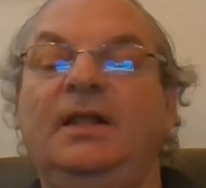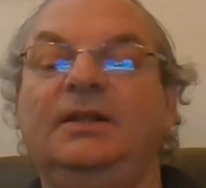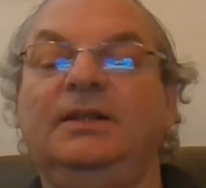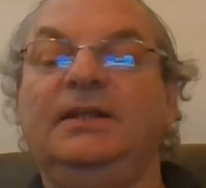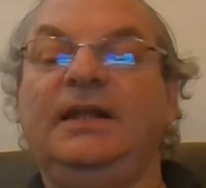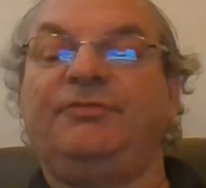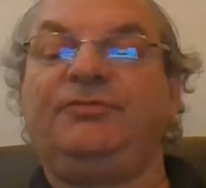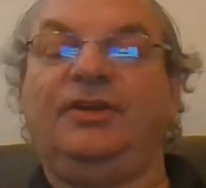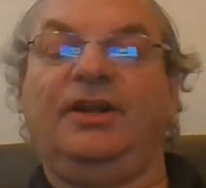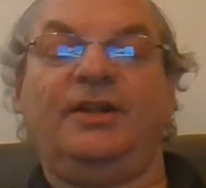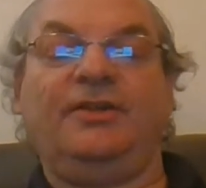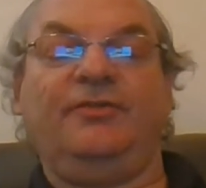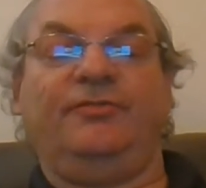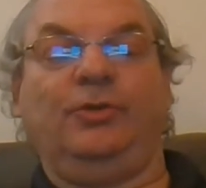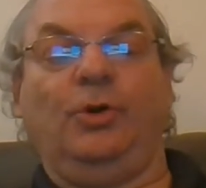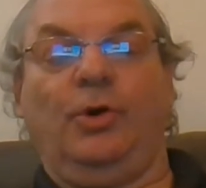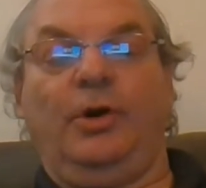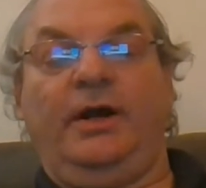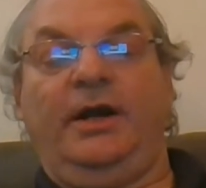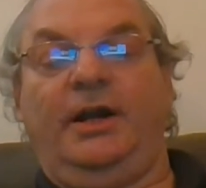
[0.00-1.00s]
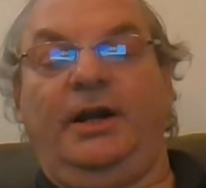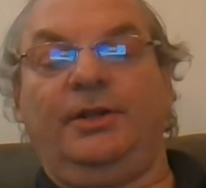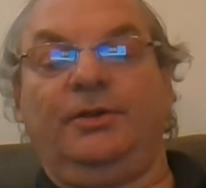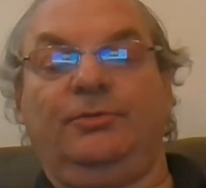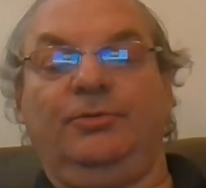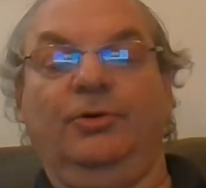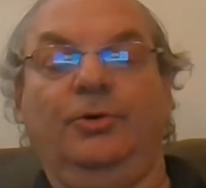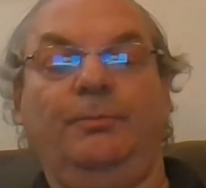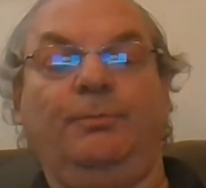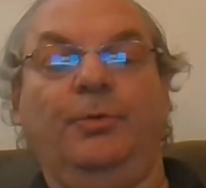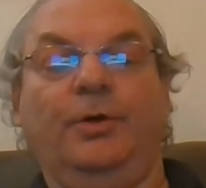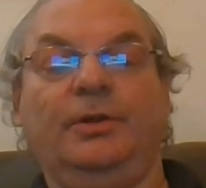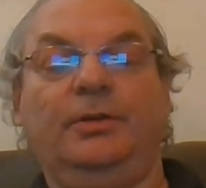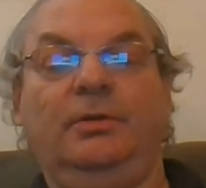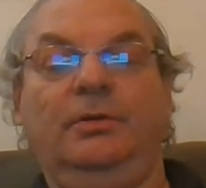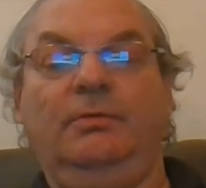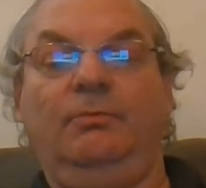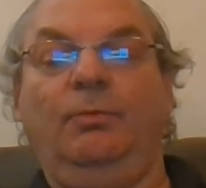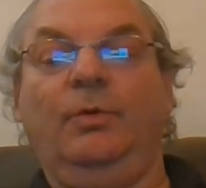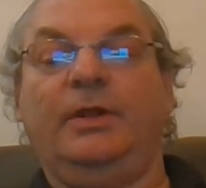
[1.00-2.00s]
left it on the floor ahead of the group
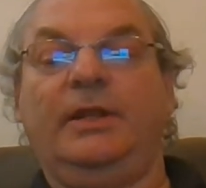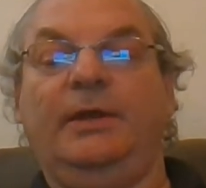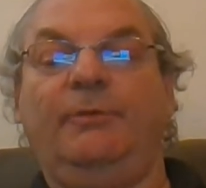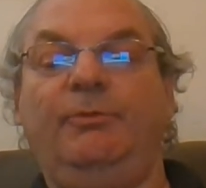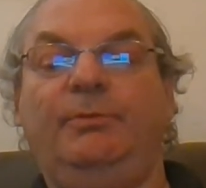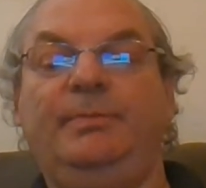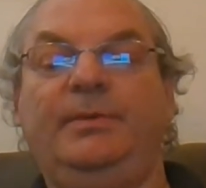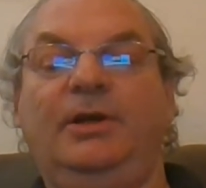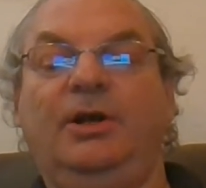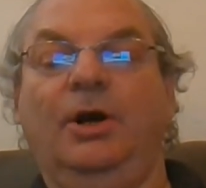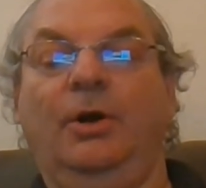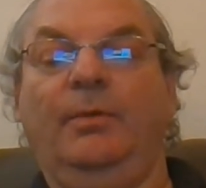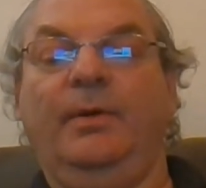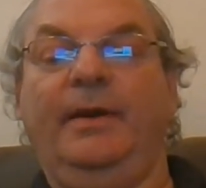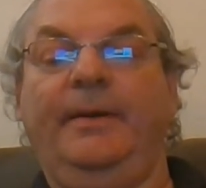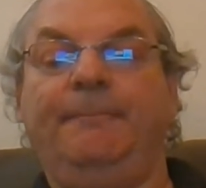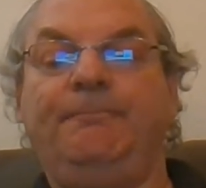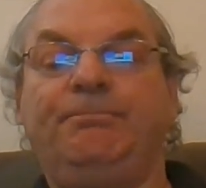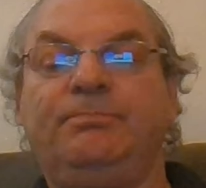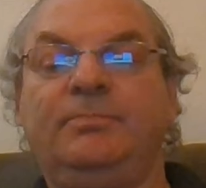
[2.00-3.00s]
where they would be going.